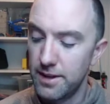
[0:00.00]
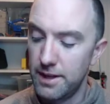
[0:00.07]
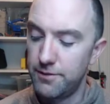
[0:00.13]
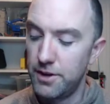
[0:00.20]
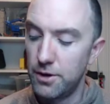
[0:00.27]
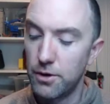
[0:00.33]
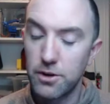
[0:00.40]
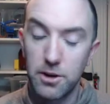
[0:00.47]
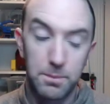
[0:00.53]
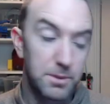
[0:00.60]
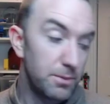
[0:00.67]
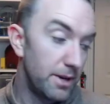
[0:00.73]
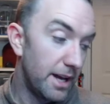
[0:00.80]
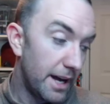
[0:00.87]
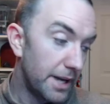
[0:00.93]
If you hook it up
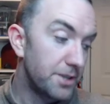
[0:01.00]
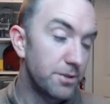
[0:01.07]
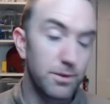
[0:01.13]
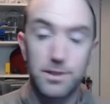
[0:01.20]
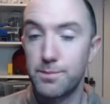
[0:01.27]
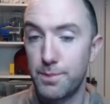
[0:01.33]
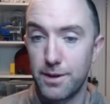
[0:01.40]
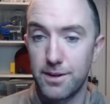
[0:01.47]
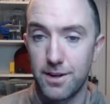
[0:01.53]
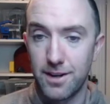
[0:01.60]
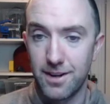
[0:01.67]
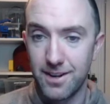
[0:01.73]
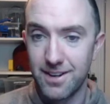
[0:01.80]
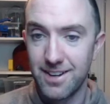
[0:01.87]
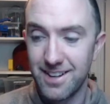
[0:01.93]
to an actual
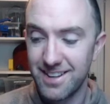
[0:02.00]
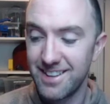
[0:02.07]
speaker,